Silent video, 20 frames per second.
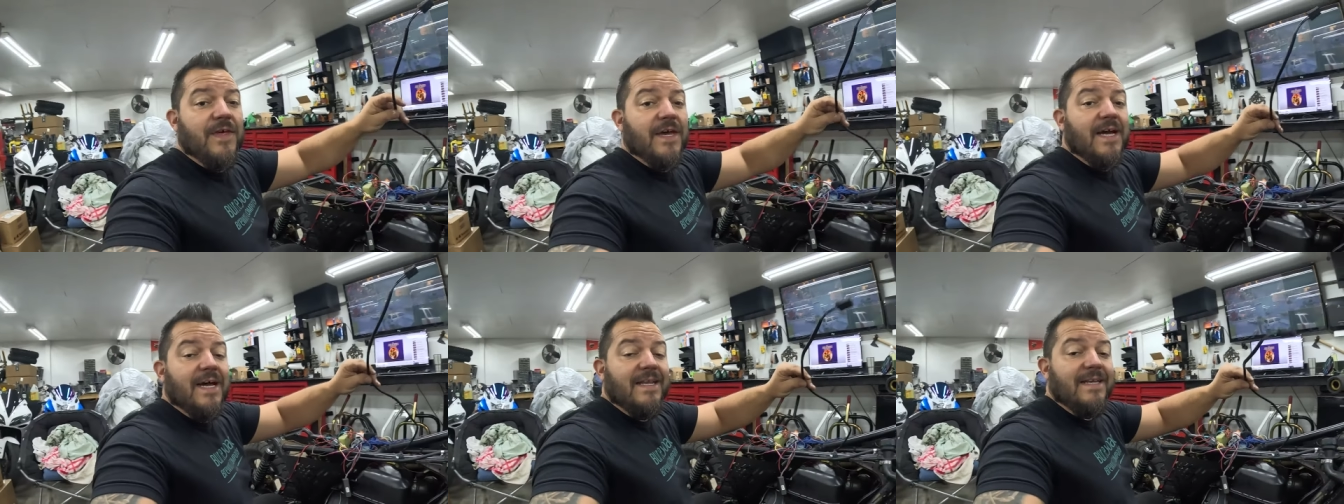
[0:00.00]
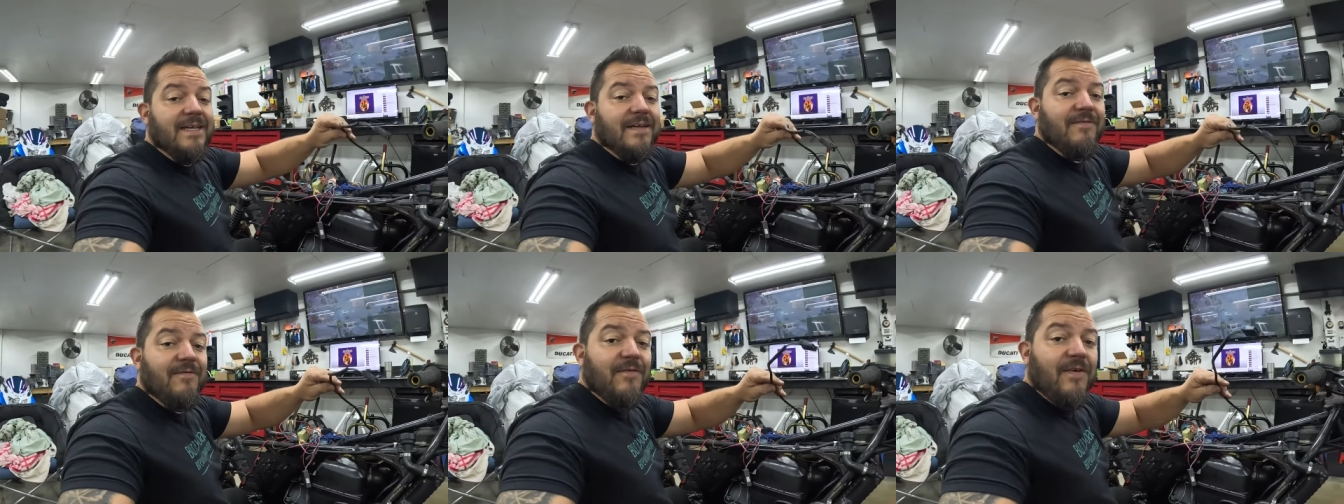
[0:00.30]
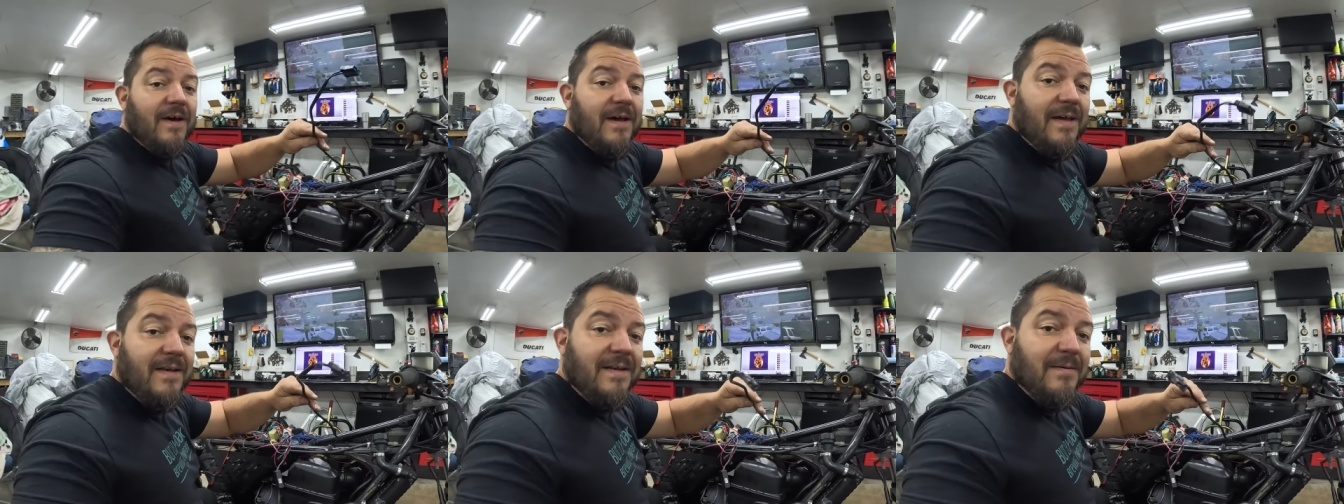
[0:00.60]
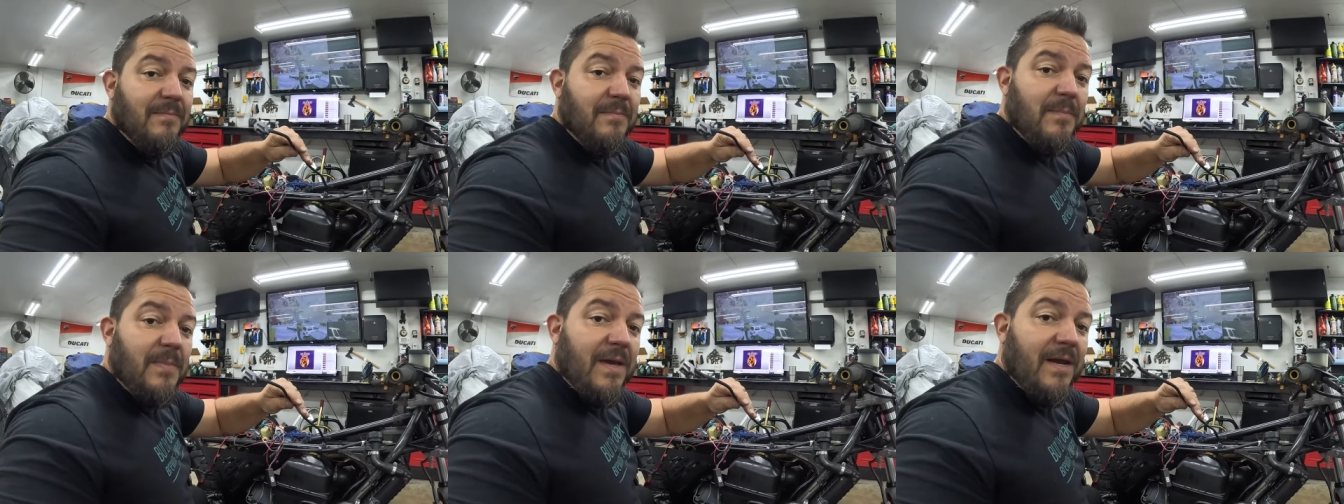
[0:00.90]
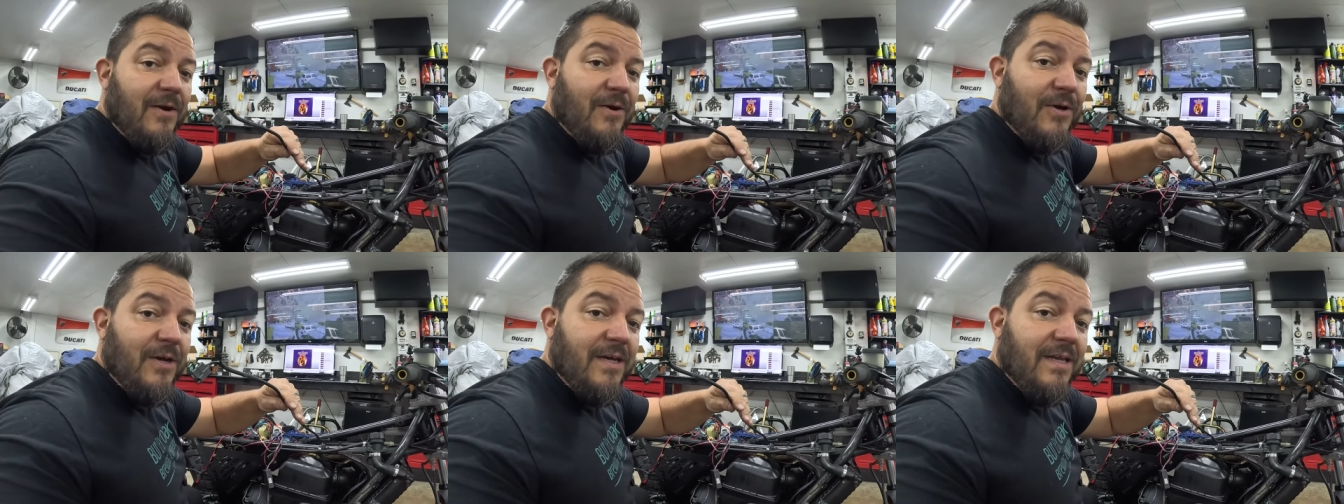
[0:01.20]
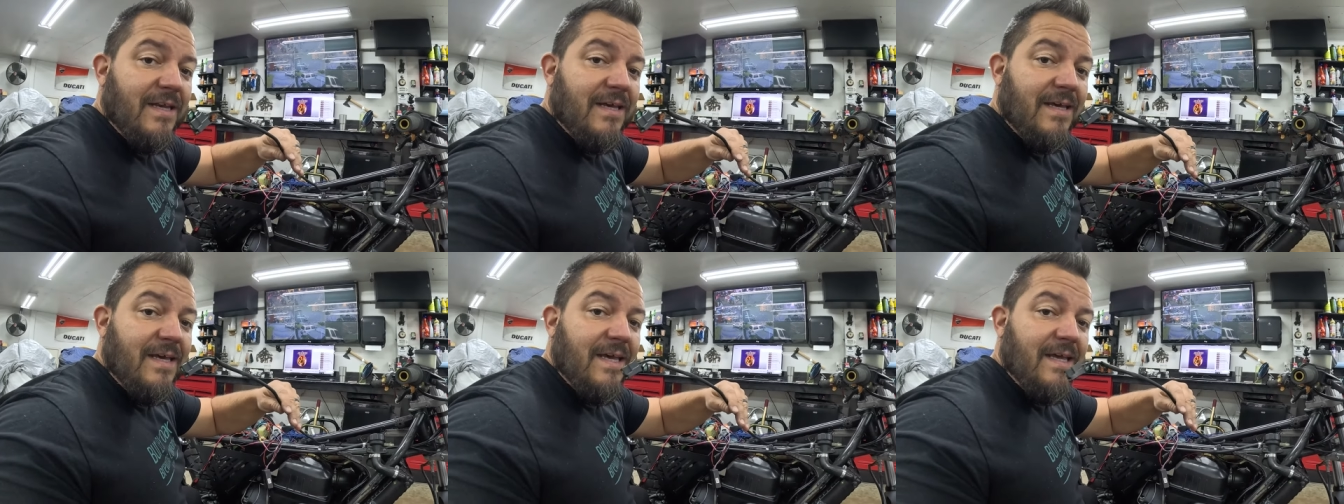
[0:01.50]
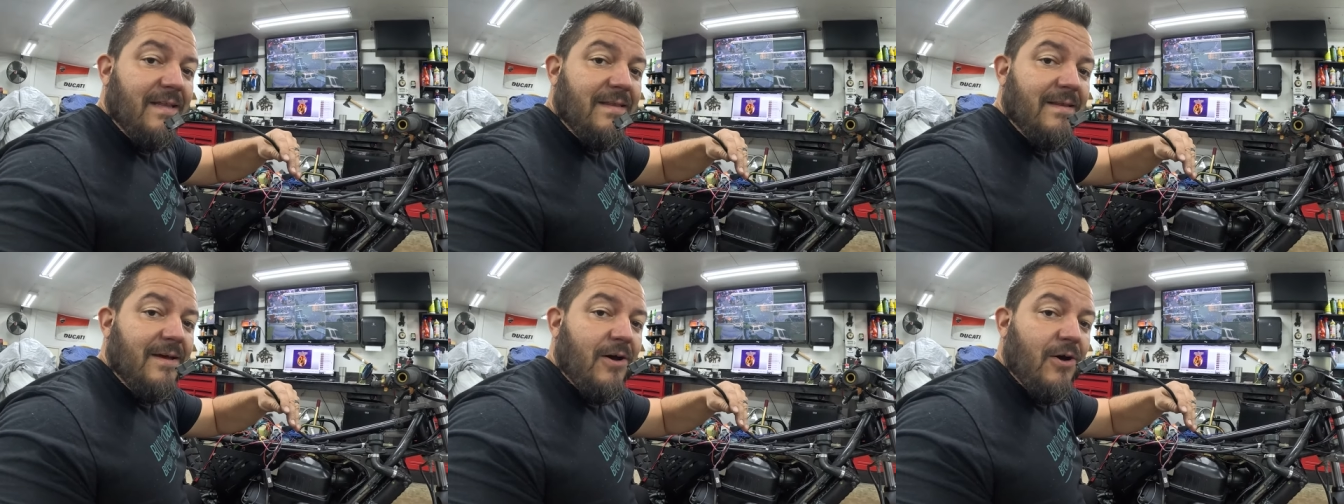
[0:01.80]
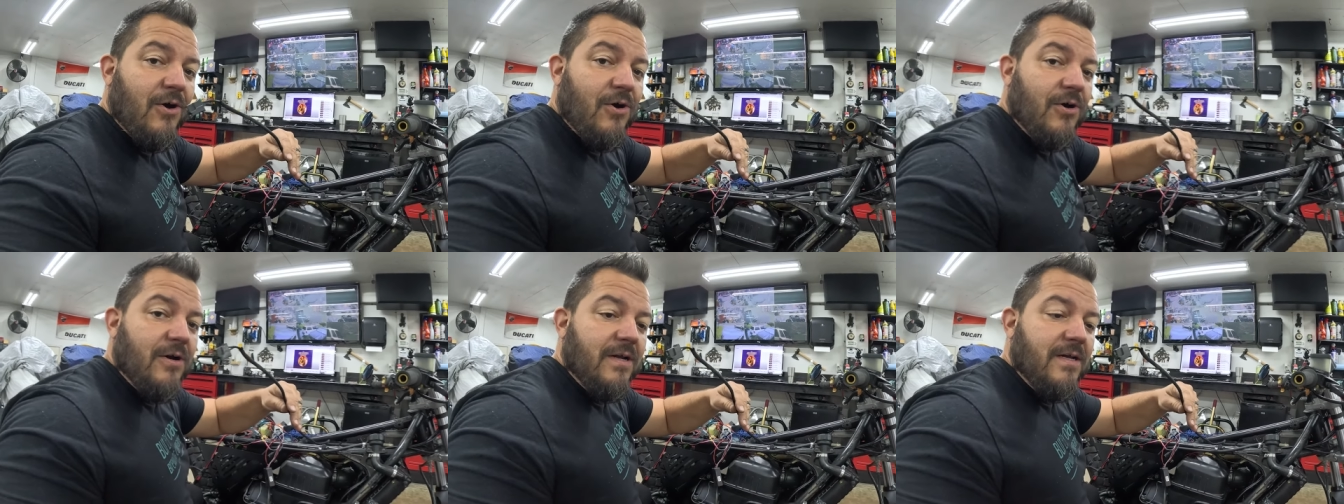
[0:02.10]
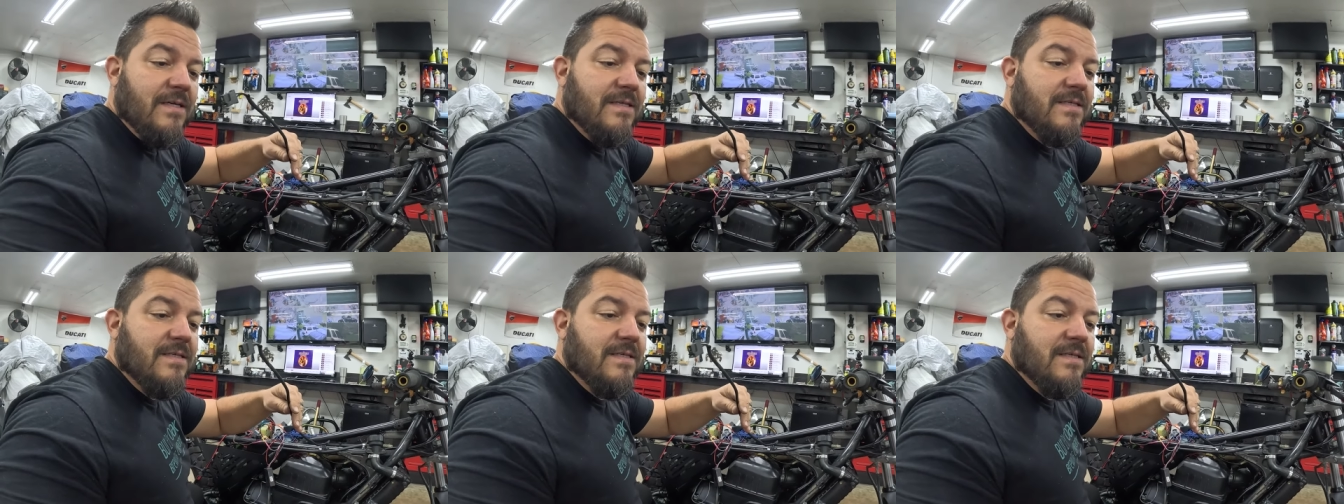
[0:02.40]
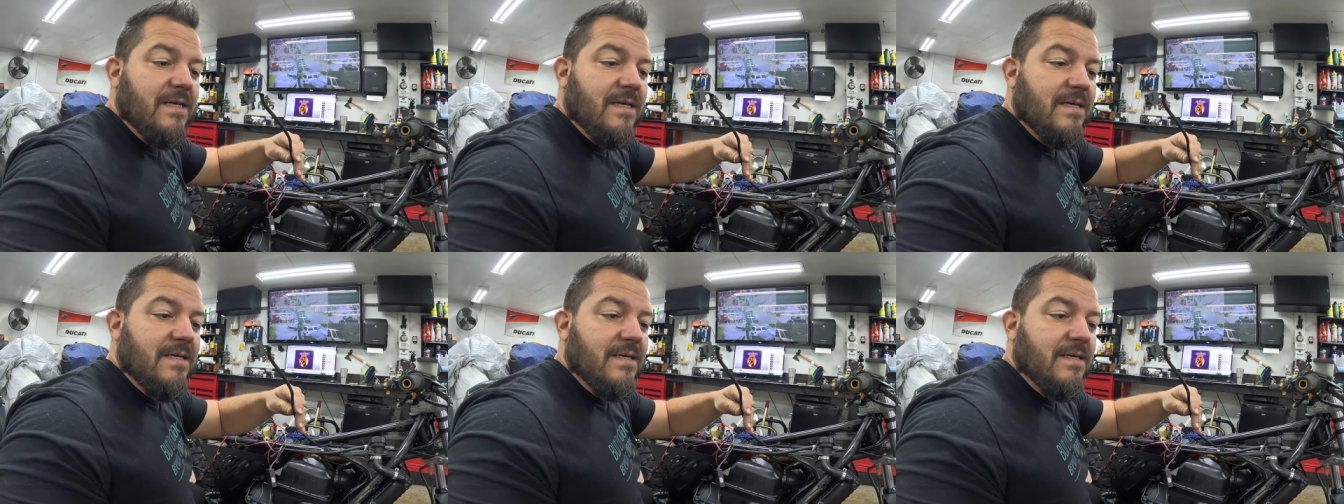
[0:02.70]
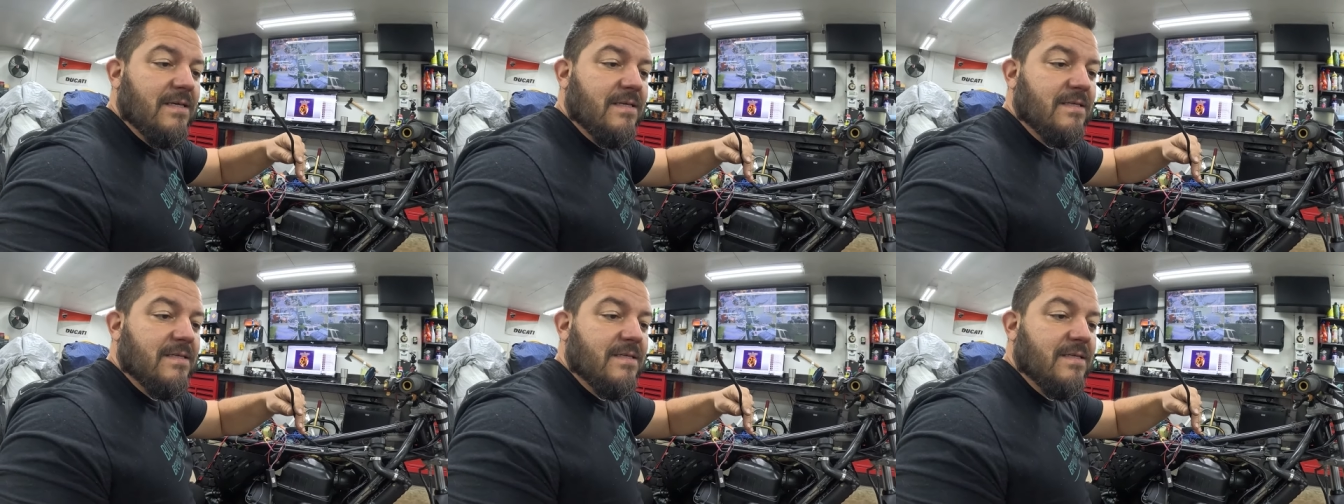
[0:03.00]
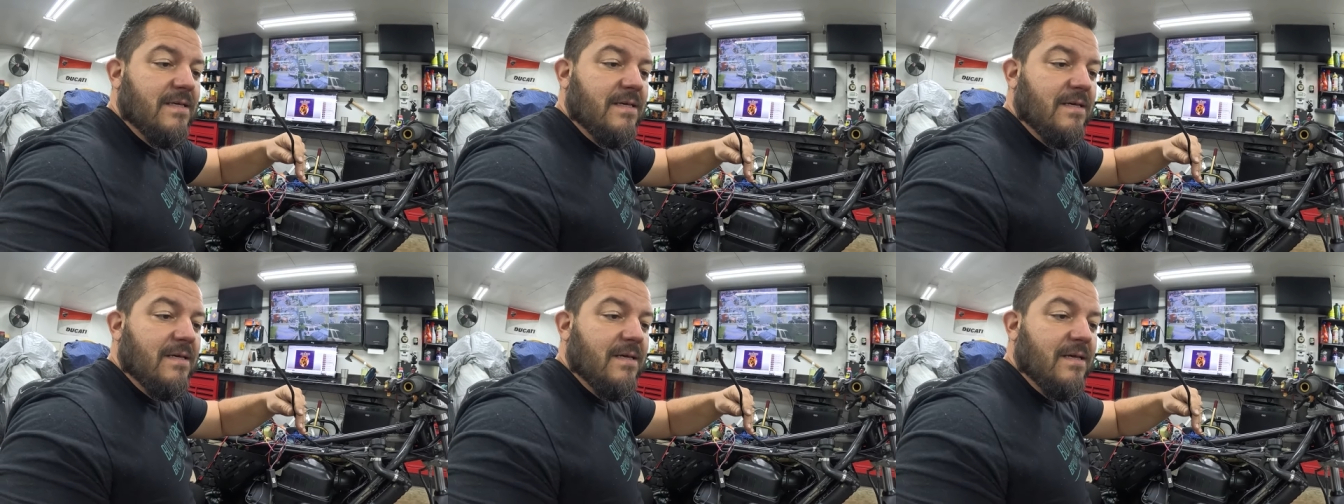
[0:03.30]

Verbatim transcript: thing I did find buried in the harness is